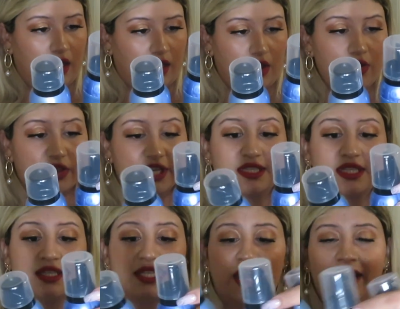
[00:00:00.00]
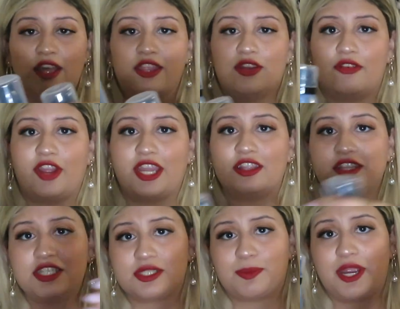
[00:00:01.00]
Oh, this is the
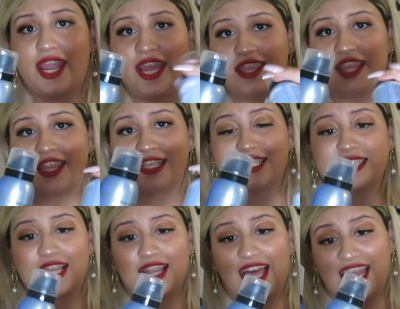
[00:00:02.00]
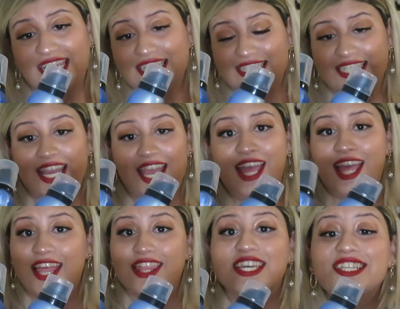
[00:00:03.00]
regular spray, and then this is light.
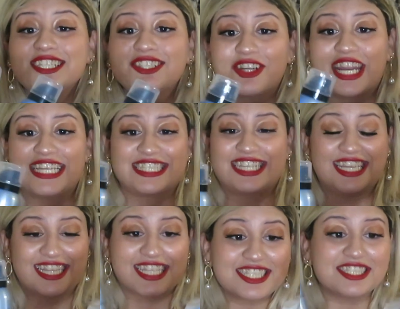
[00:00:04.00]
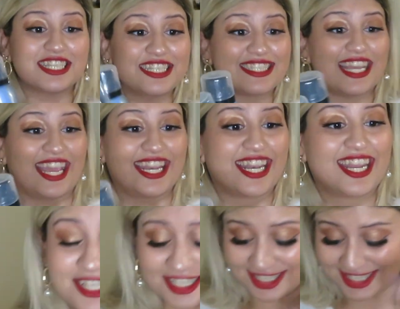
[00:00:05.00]
This is crazy. This is insane.
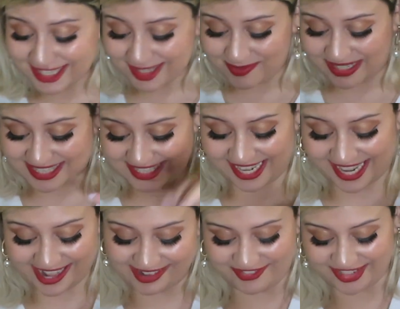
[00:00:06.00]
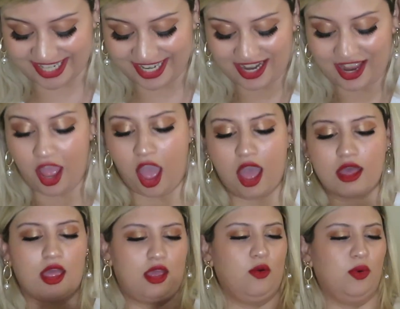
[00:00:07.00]
This is the best day ever.
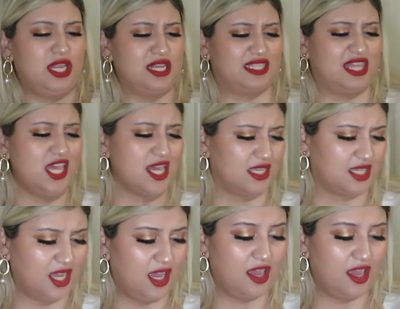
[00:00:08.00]
What is this?